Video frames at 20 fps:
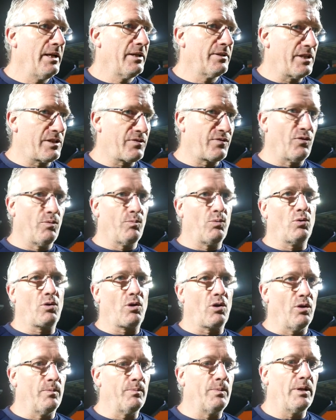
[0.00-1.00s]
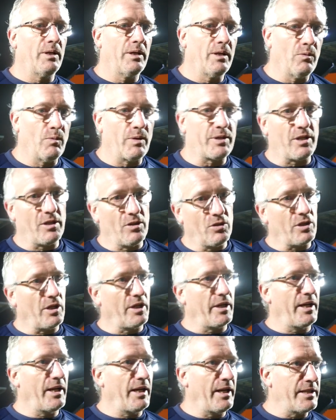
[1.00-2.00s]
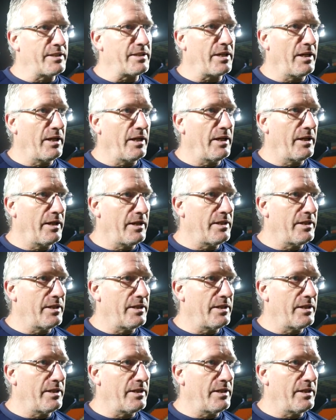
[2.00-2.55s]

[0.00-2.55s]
This football club, when you look at it, is a